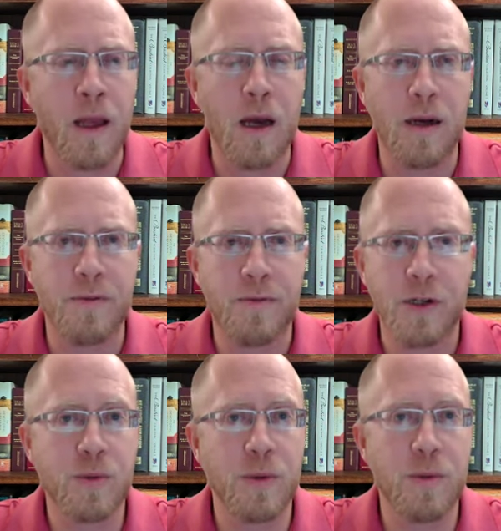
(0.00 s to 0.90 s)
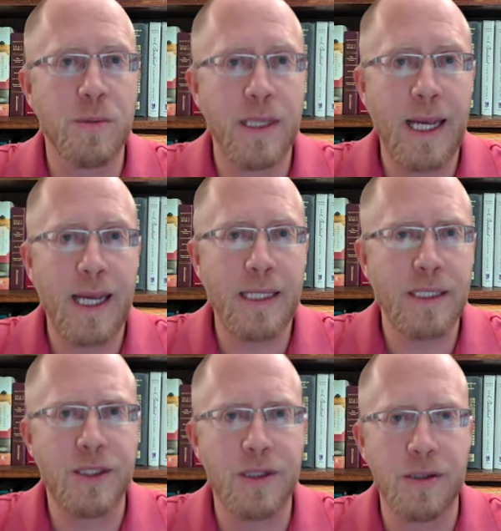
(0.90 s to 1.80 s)
The first one would be
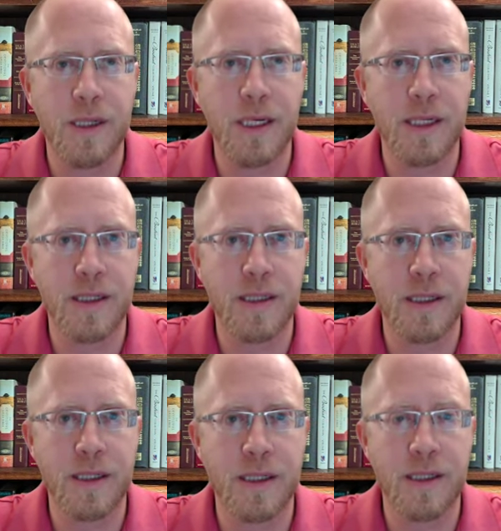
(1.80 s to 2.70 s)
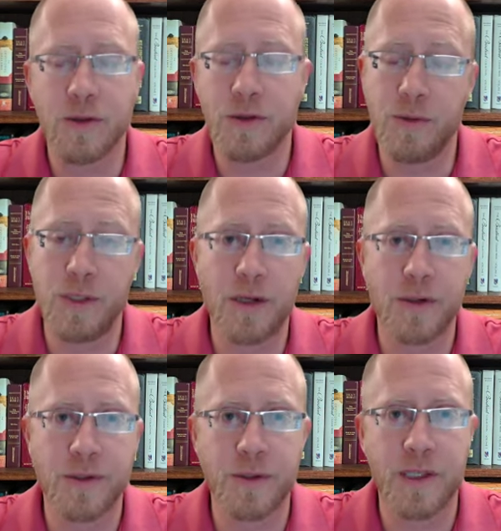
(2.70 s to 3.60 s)
age and also
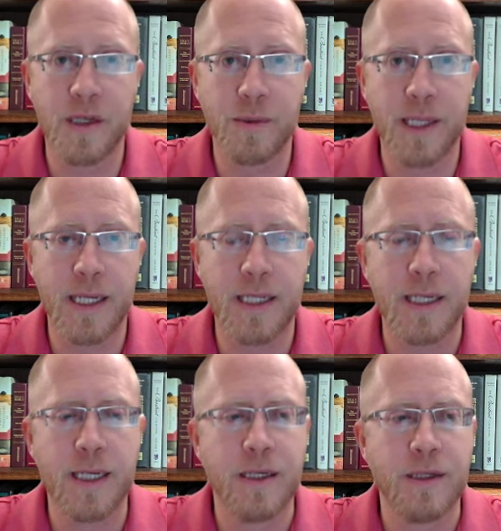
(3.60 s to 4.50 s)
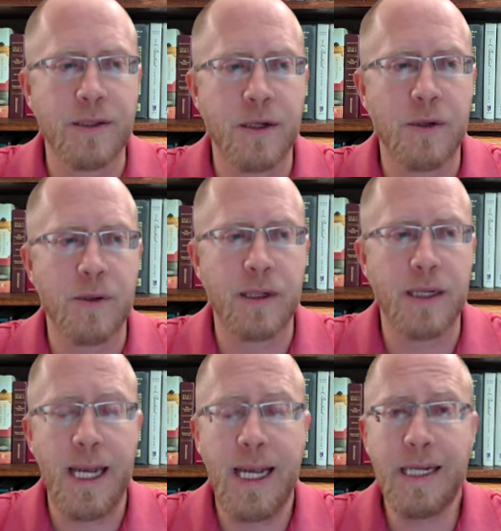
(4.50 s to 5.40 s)
gender associated with that.
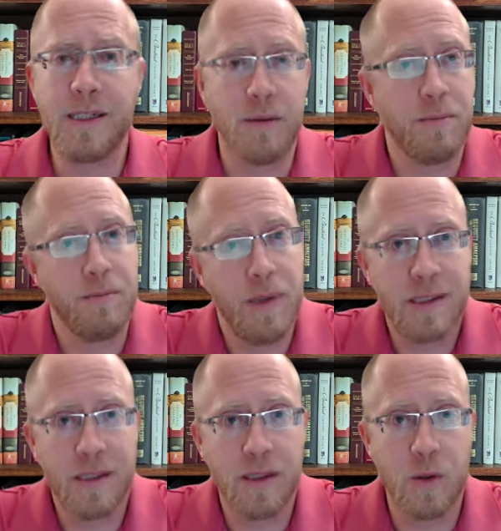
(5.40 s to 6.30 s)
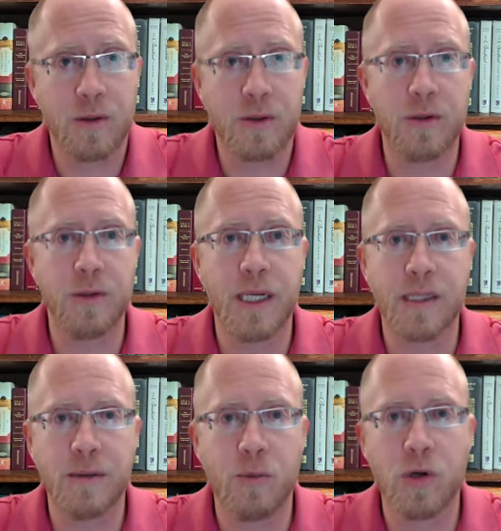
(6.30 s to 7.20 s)
So age, basically, the older you
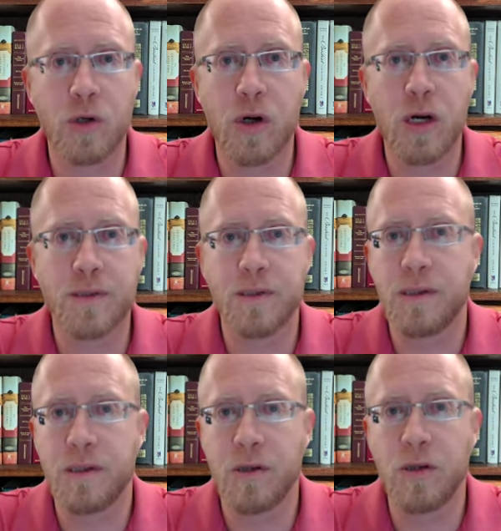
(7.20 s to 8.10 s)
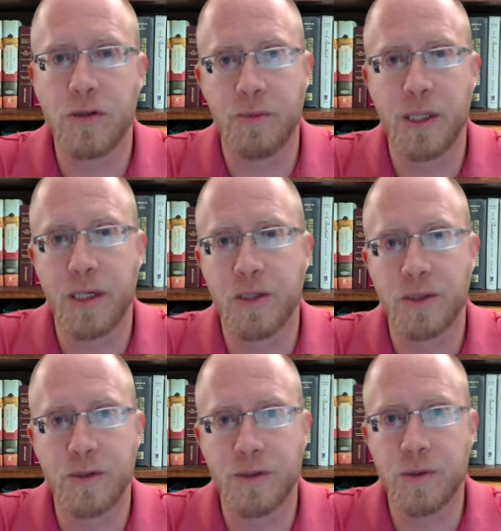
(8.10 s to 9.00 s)
get, the more costly the long-term care
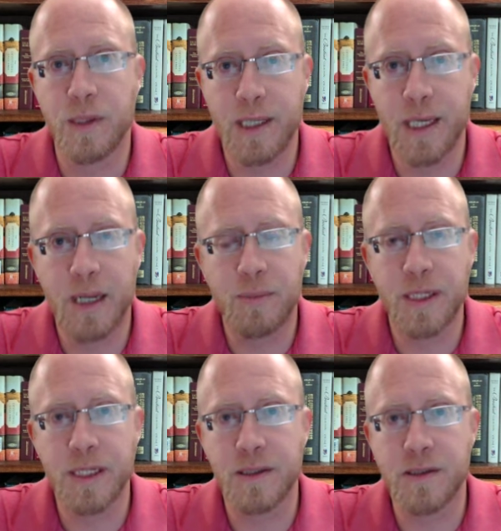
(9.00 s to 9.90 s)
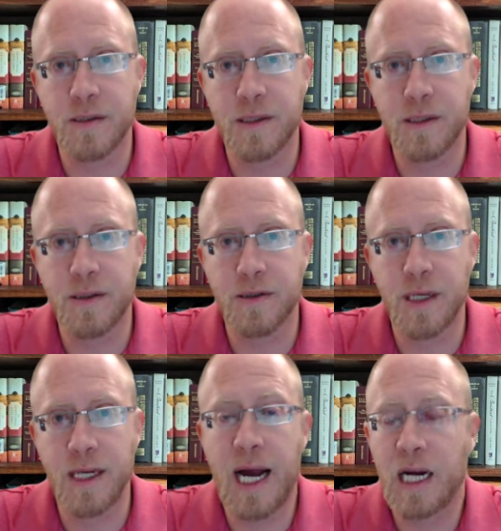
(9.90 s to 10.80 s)
insurance is going to get because there's
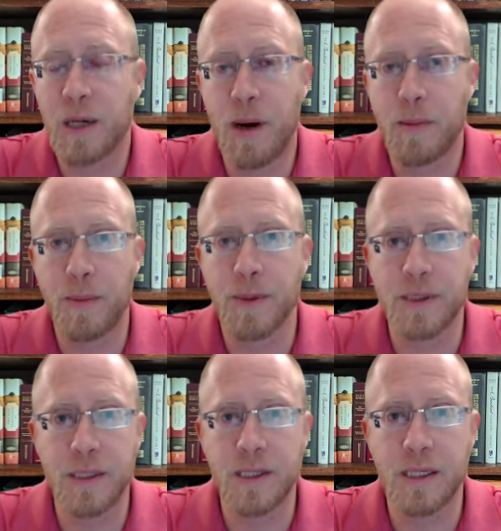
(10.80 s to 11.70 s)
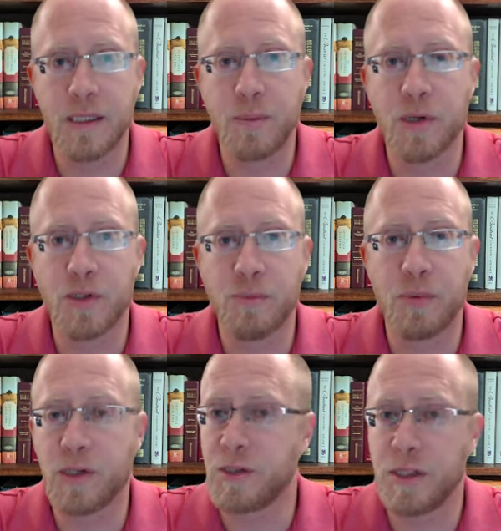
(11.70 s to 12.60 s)
a higher probability that the person
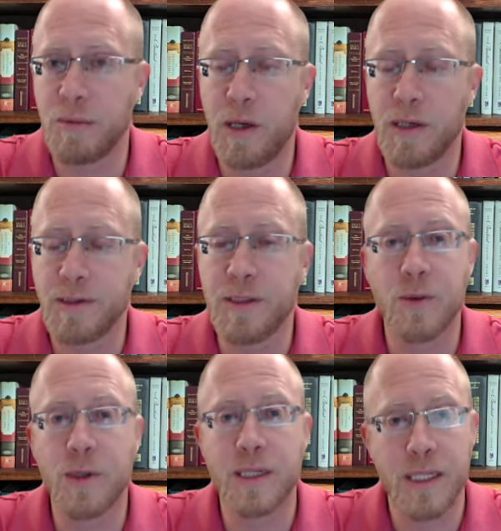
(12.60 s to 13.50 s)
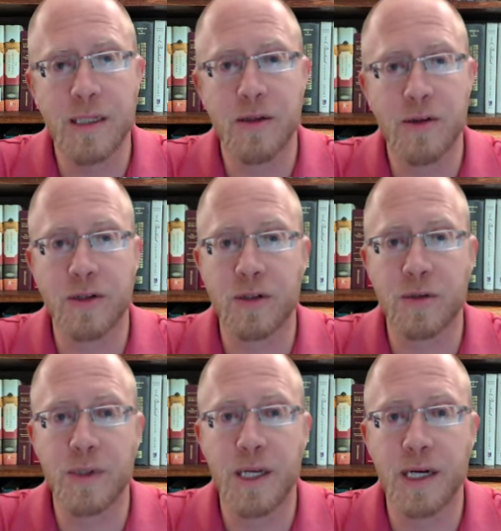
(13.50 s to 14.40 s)
purchasing the policy is going to need the
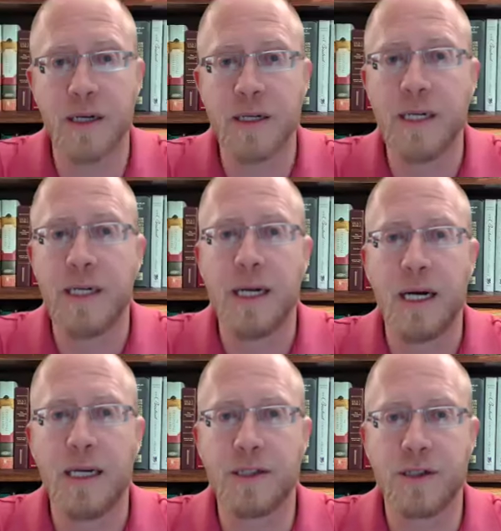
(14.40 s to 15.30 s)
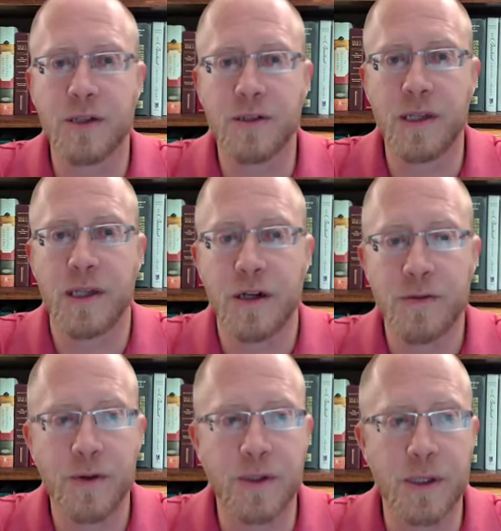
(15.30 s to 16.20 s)
long-term care insurance in the near
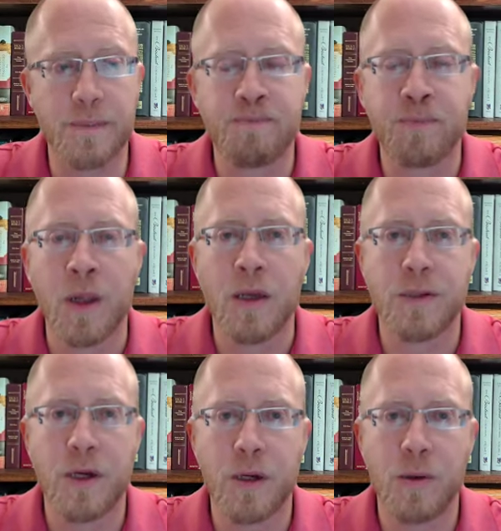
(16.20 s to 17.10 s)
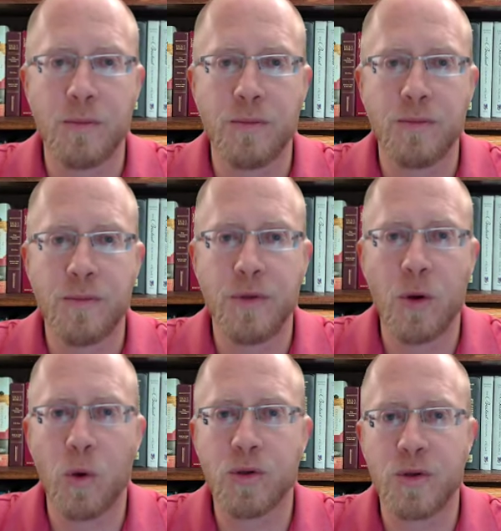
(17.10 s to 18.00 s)
future. So the
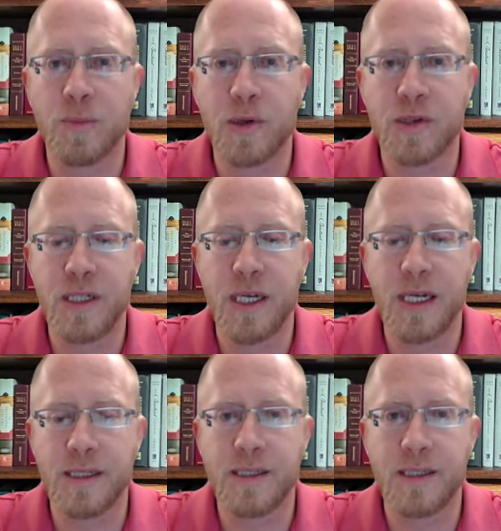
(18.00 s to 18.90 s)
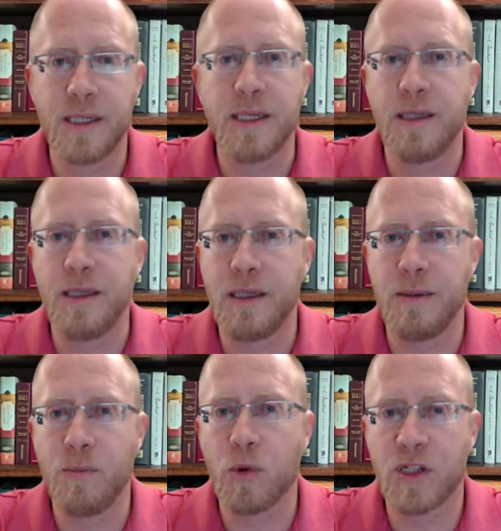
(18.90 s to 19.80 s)
older the person gets,
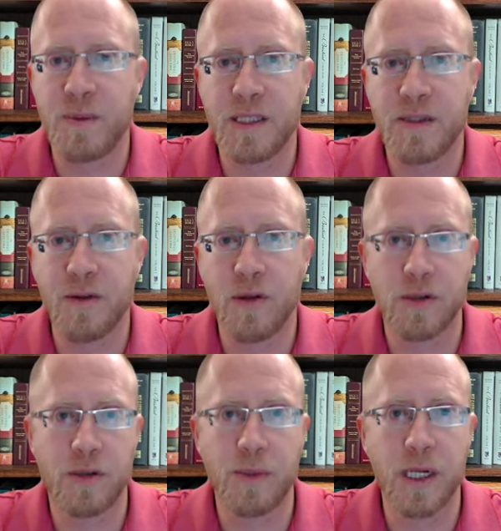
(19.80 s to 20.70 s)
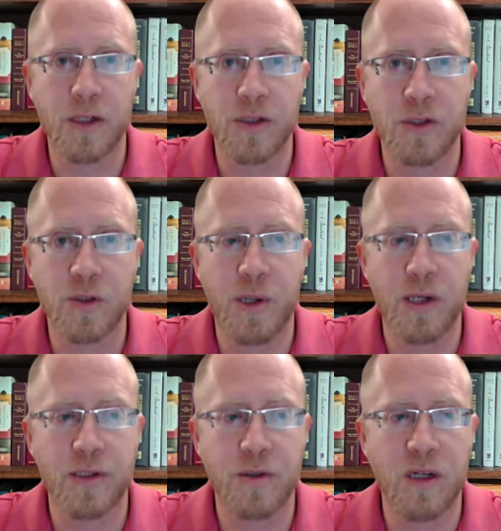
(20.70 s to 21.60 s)
the more expensive the long-term care insurance
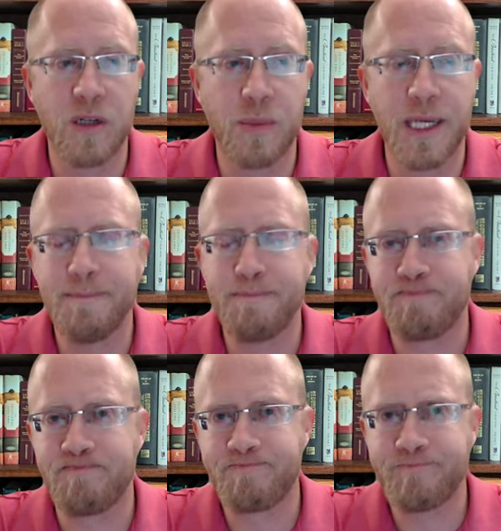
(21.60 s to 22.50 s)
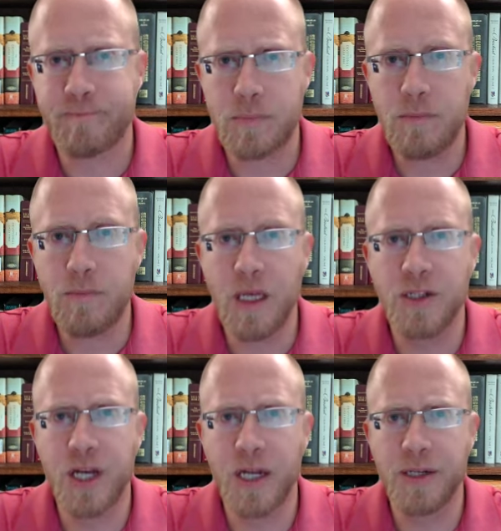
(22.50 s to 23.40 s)
policy is going to be.
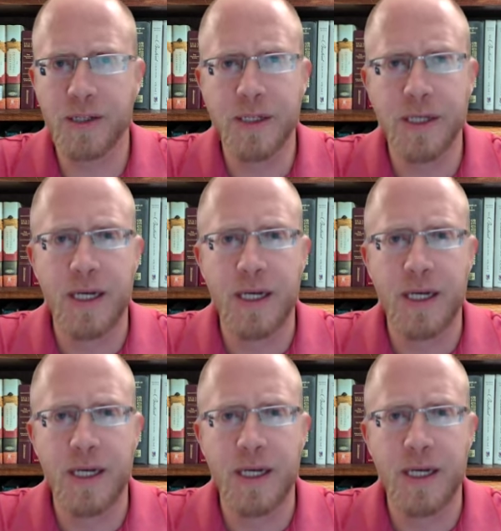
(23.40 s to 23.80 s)
And gender,